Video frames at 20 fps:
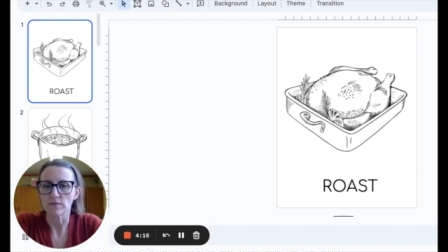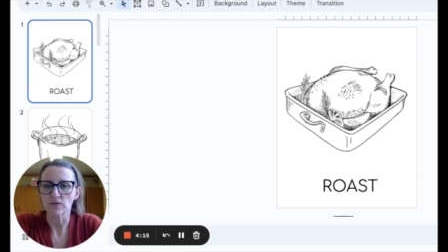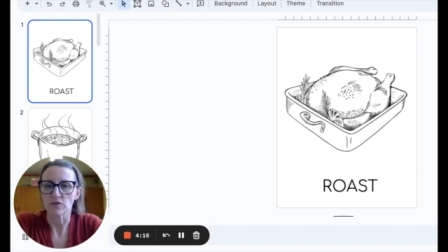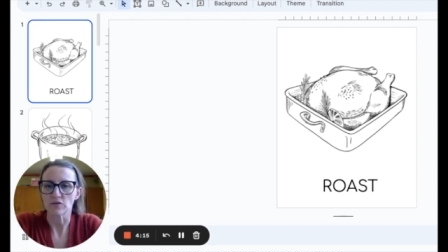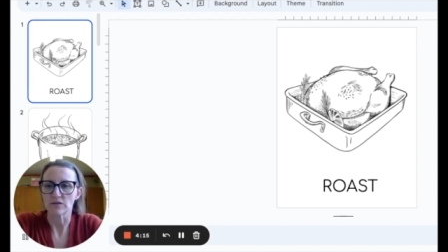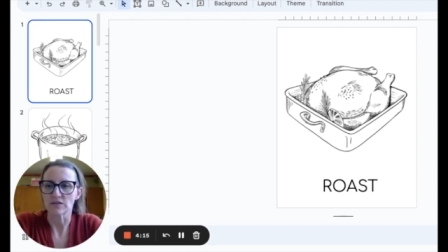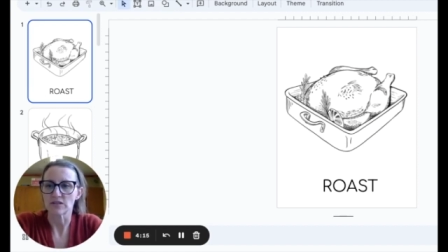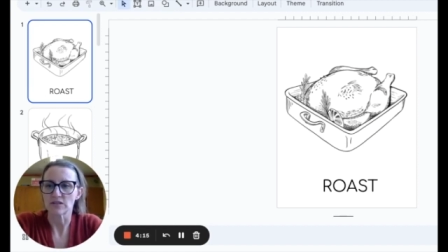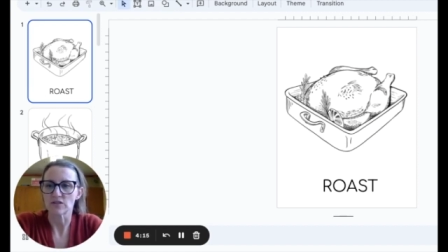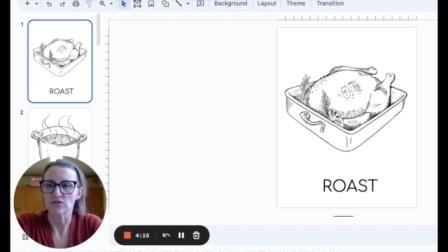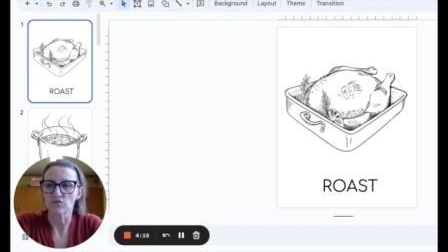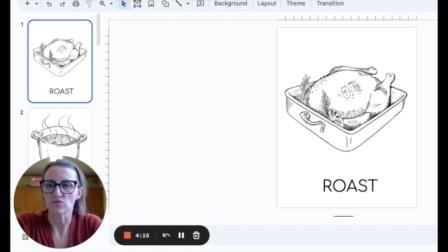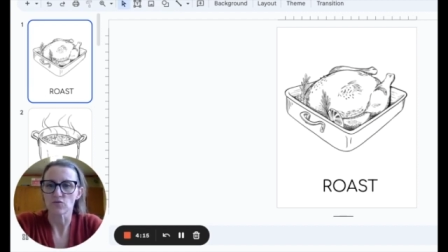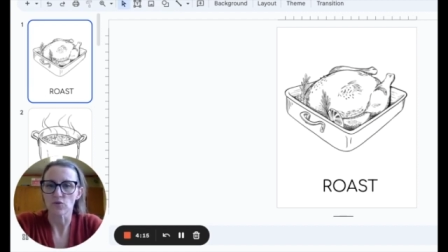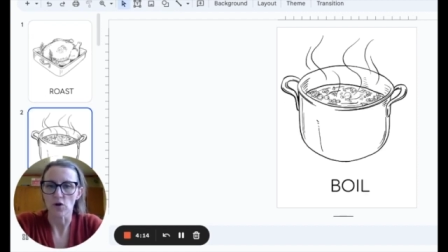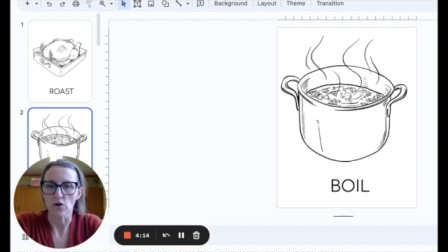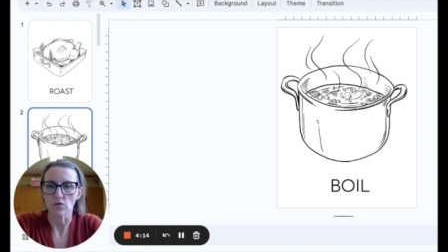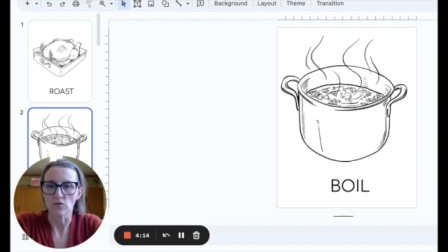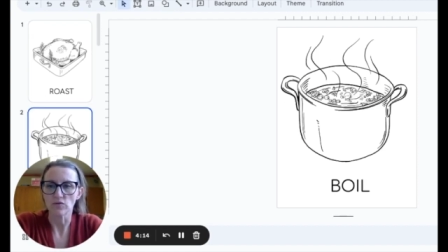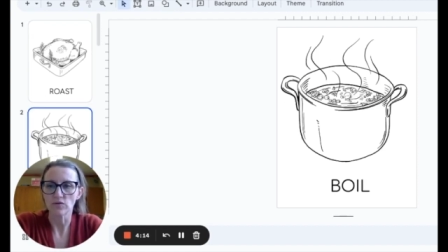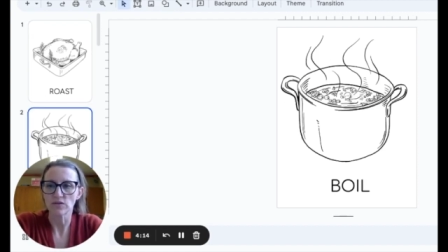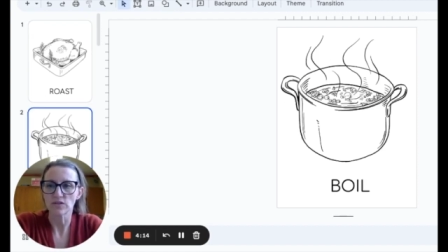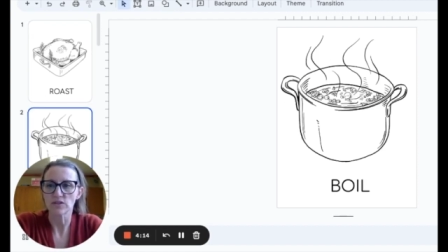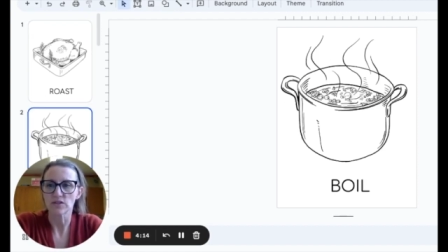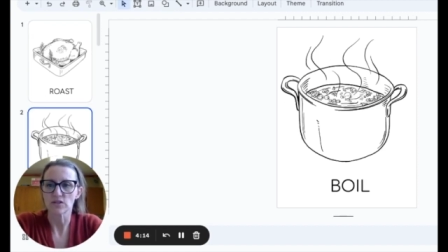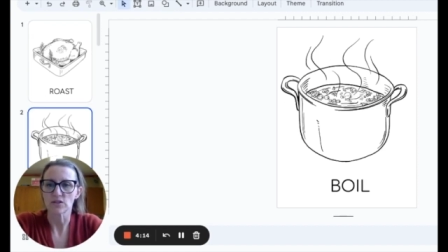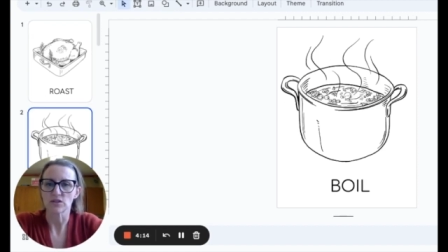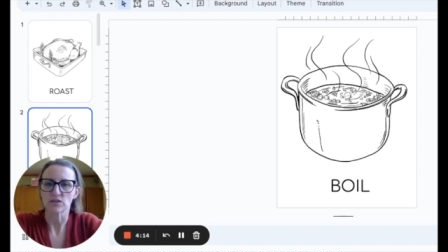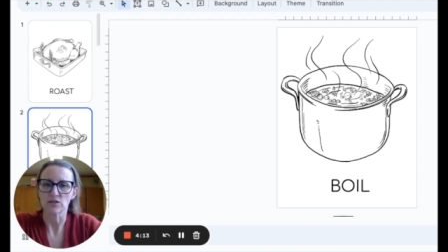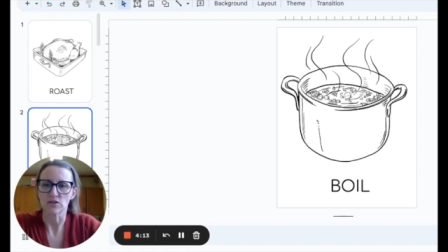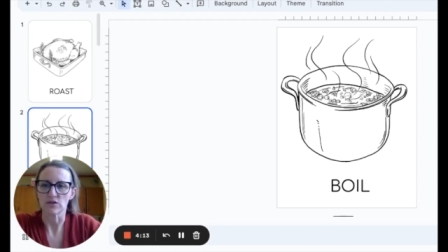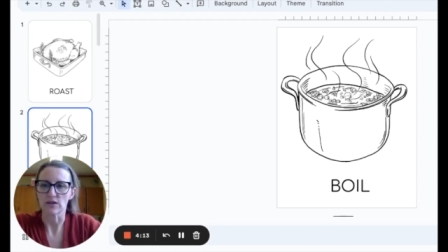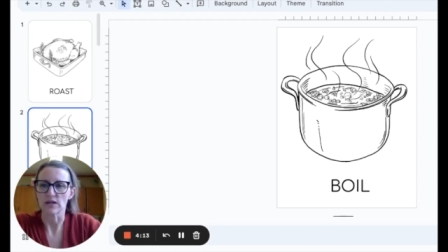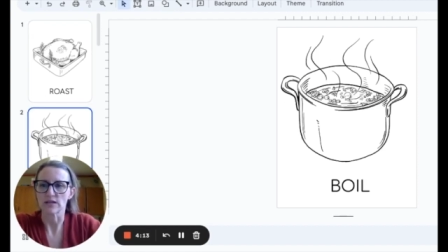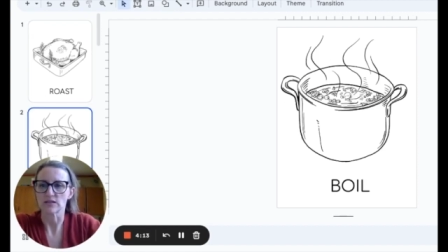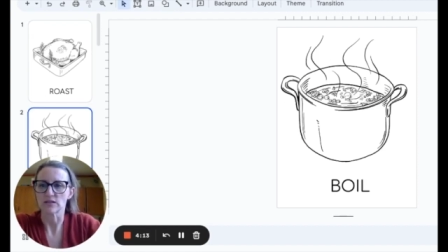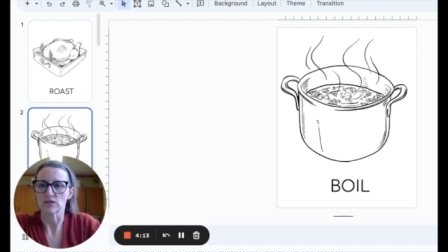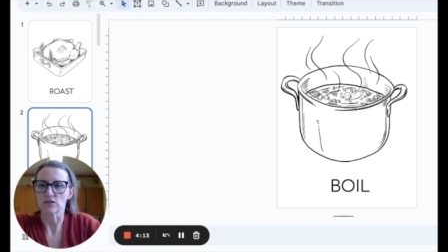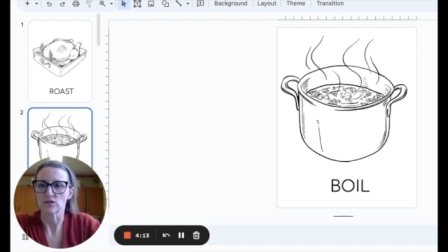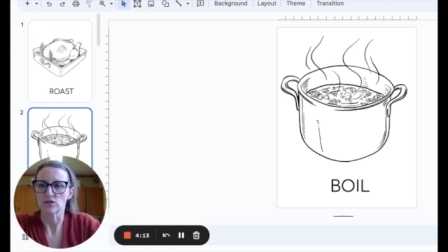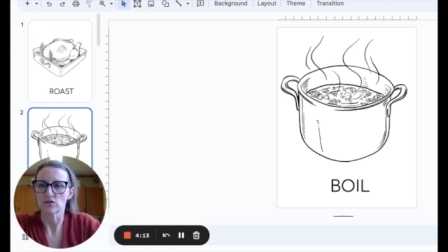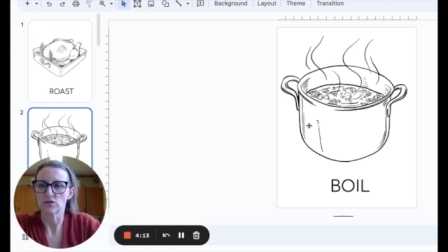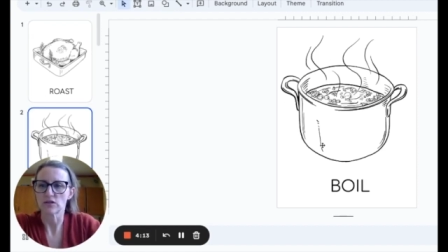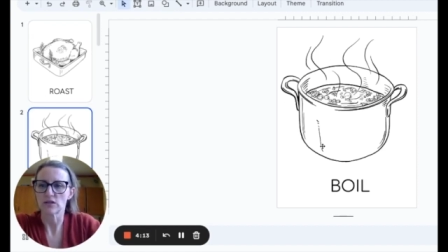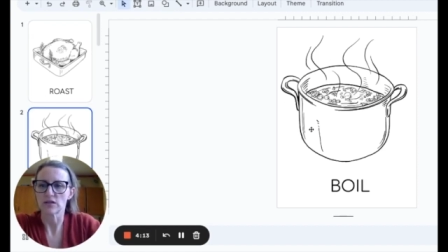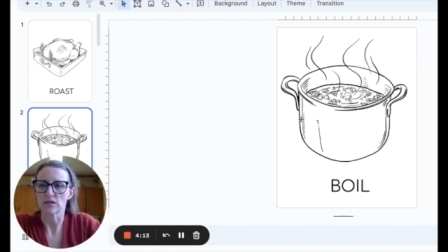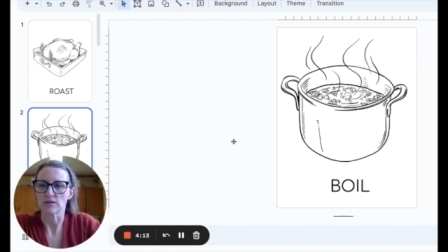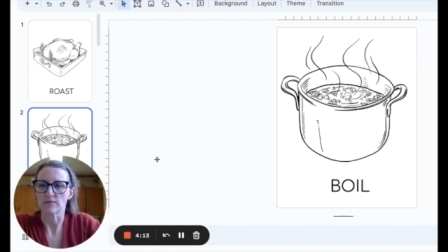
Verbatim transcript: So this is roast. So that's a turkey.